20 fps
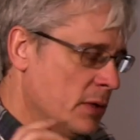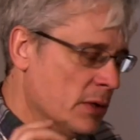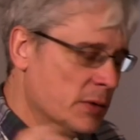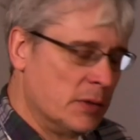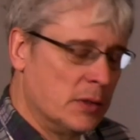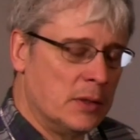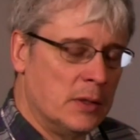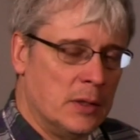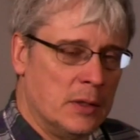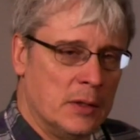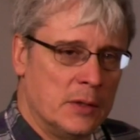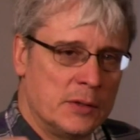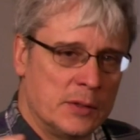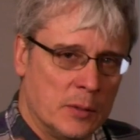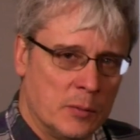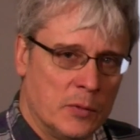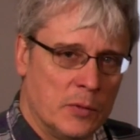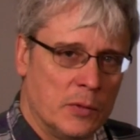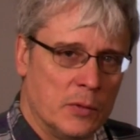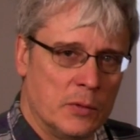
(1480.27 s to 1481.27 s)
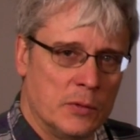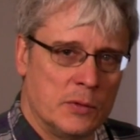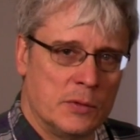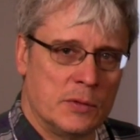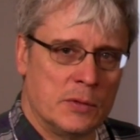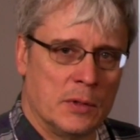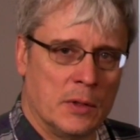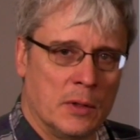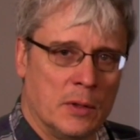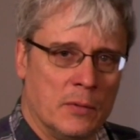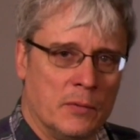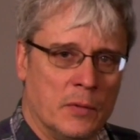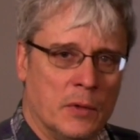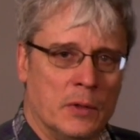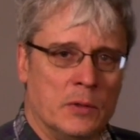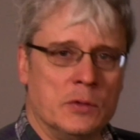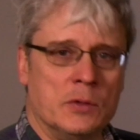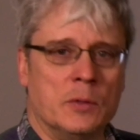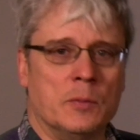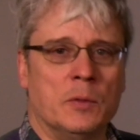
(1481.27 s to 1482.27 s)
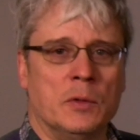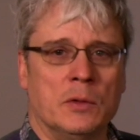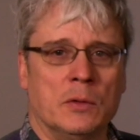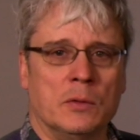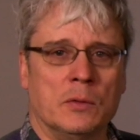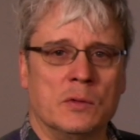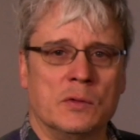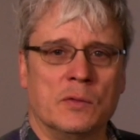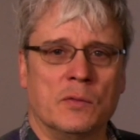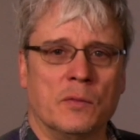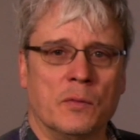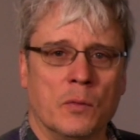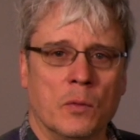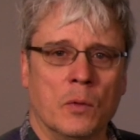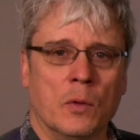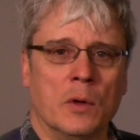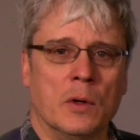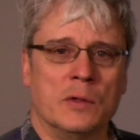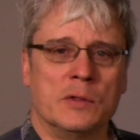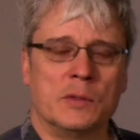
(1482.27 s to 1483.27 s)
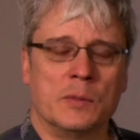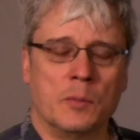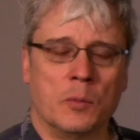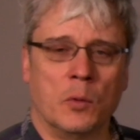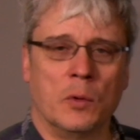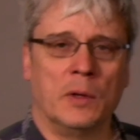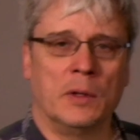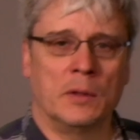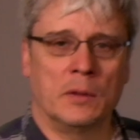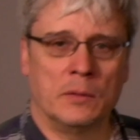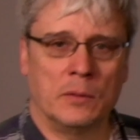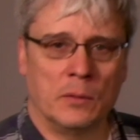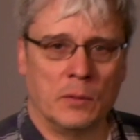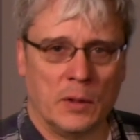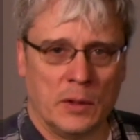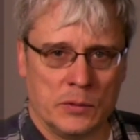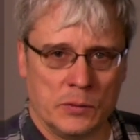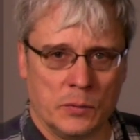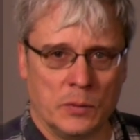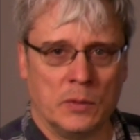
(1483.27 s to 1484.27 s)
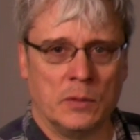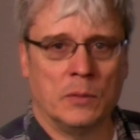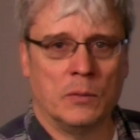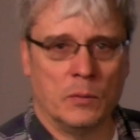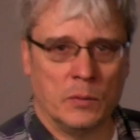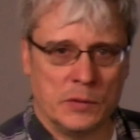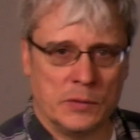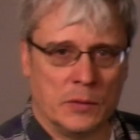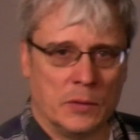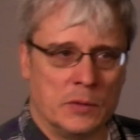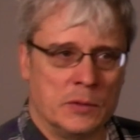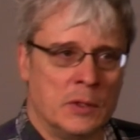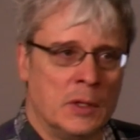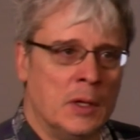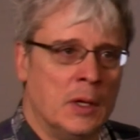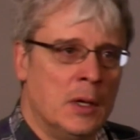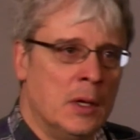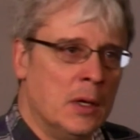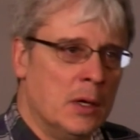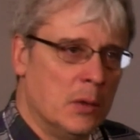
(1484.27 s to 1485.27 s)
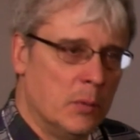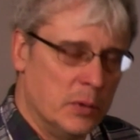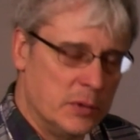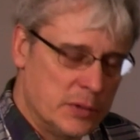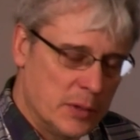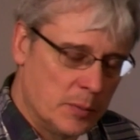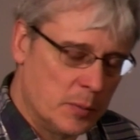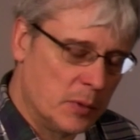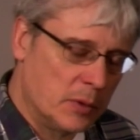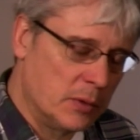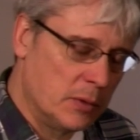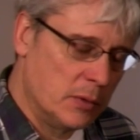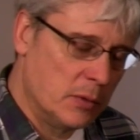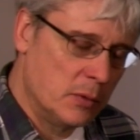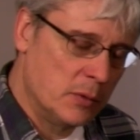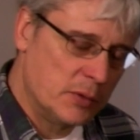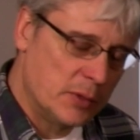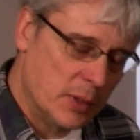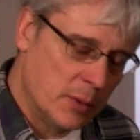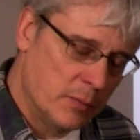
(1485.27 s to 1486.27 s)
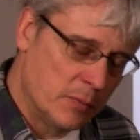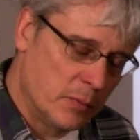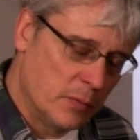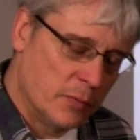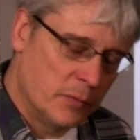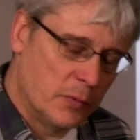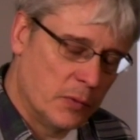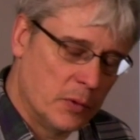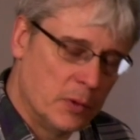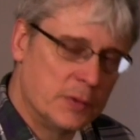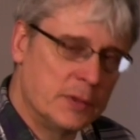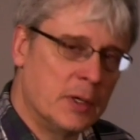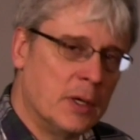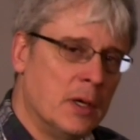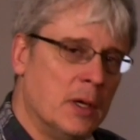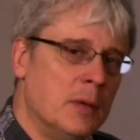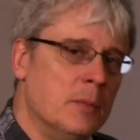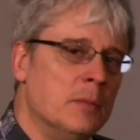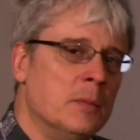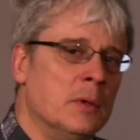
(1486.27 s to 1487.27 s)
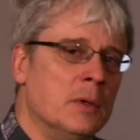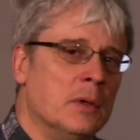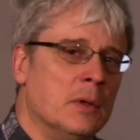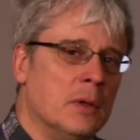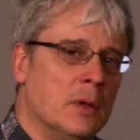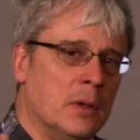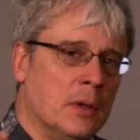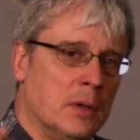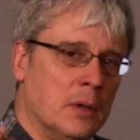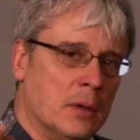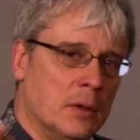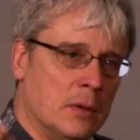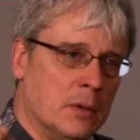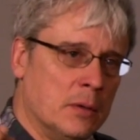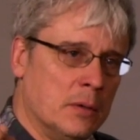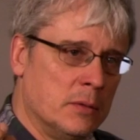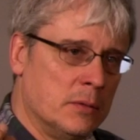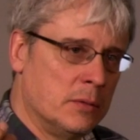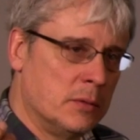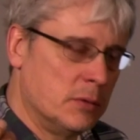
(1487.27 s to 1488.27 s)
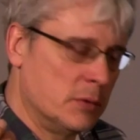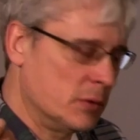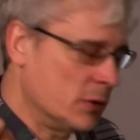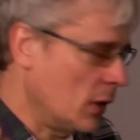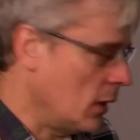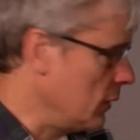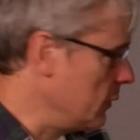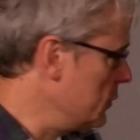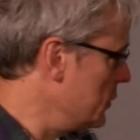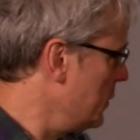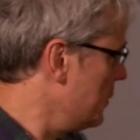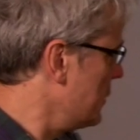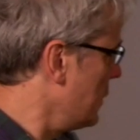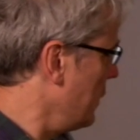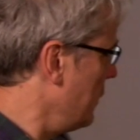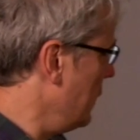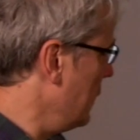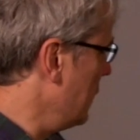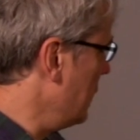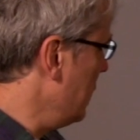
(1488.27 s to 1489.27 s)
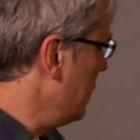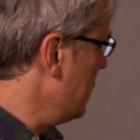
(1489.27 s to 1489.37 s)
designated some of those uh, funds should be used for supporting undergraduate research. We typically use them for full-time uh, scholarships. I think